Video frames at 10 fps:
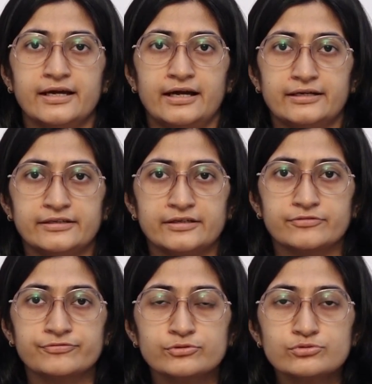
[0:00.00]
and they
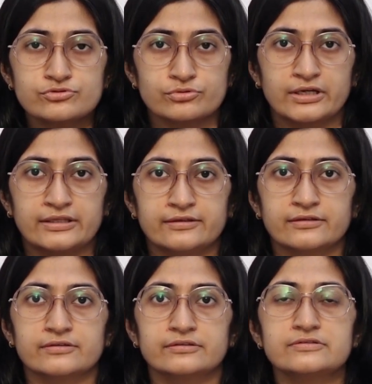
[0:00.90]
are fused together.
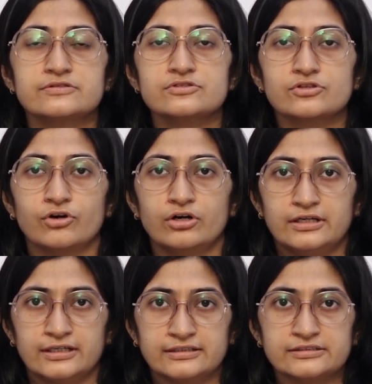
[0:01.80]
This is
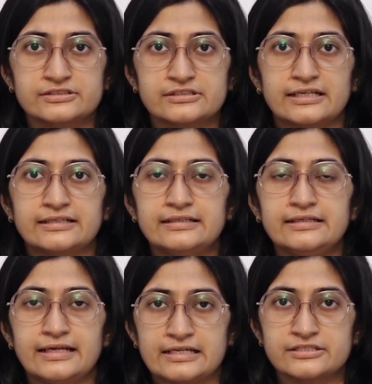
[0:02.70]
called a
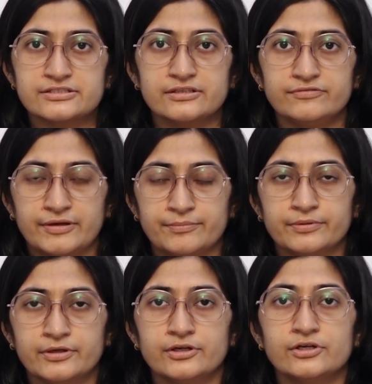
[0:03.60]
congenital laryngeal
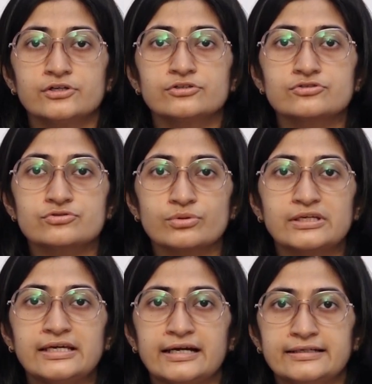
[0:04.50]
web. So
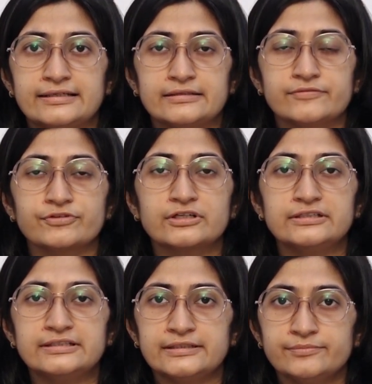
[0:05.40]
he had
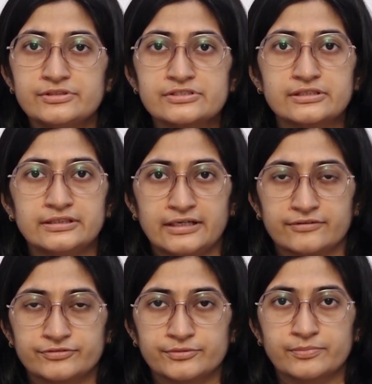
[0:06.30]
difficulty immediately
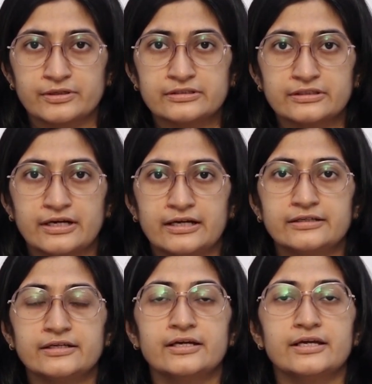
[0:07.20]
after birth
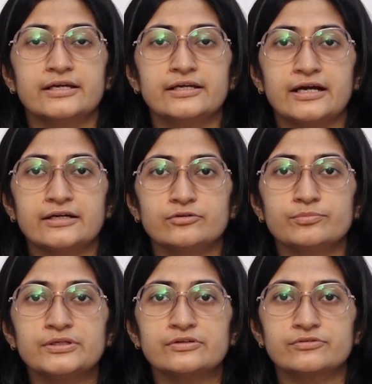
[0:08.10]
and he had to
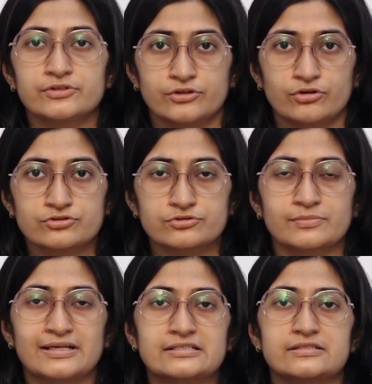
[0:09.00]
be
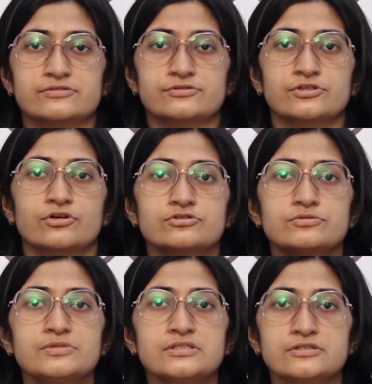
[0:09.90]
tracheostomized.
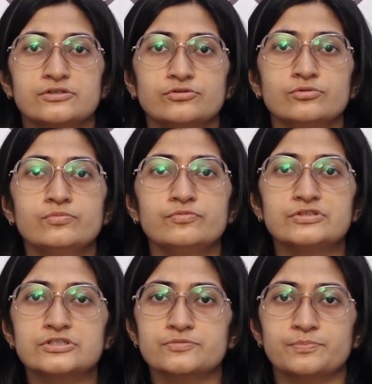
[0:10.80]
Tracheostomy is a tube
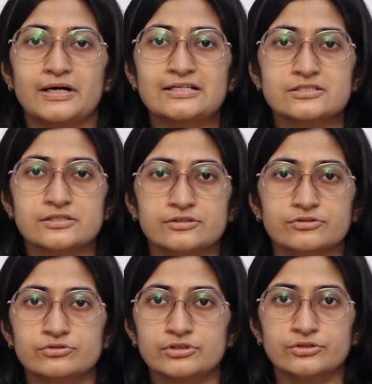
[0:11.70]
which is passed
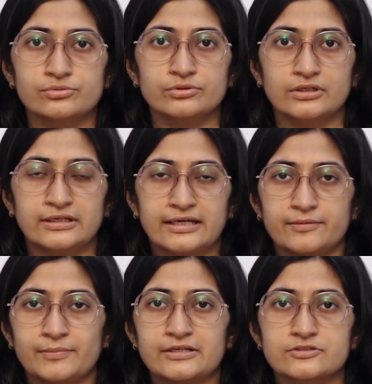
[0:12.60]
into the
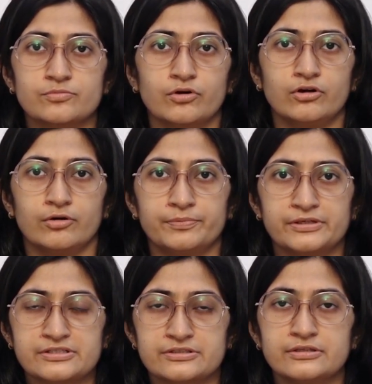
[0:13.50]
neck by a small
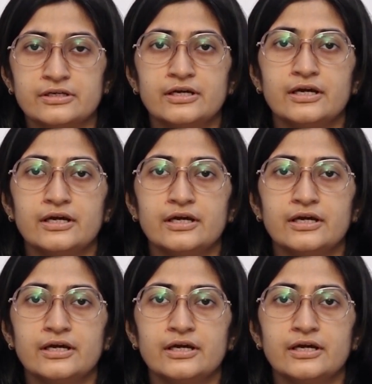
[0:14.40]
operation